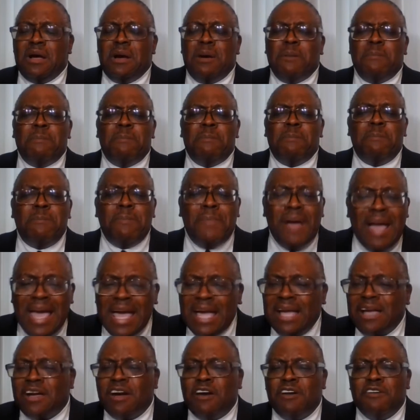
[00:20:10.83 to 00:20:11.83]

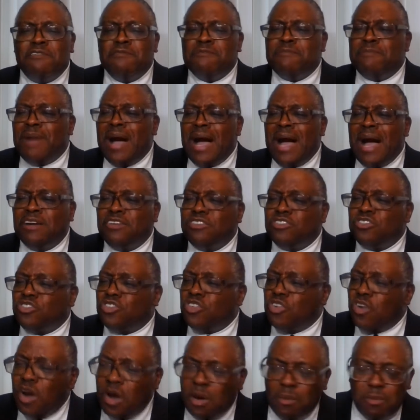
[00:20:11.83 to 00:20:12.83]
Make of my
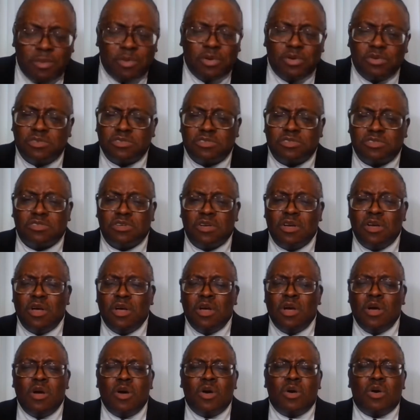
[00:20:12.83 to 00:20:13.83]
troubles
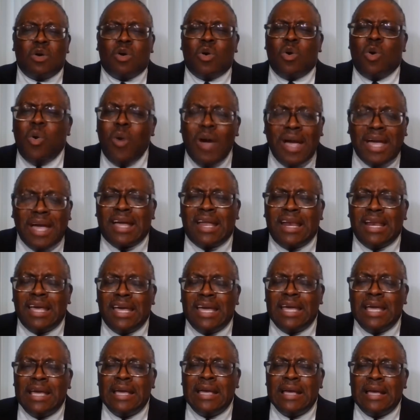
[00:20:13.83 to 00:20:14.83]

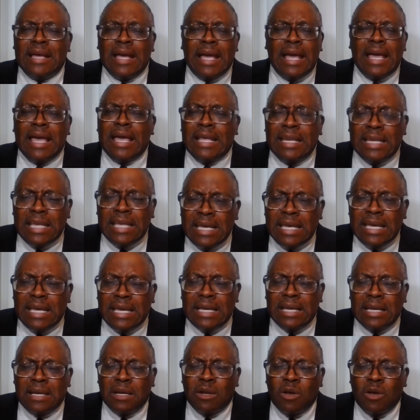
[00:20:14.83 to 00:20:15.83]
quickly an
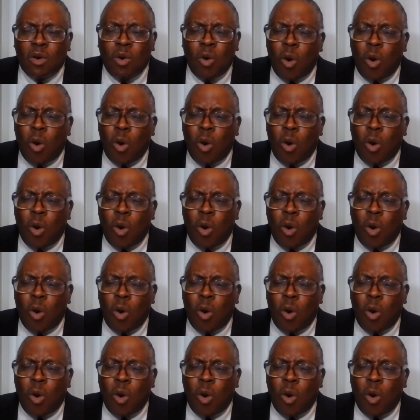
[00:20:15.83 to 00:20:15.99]
end.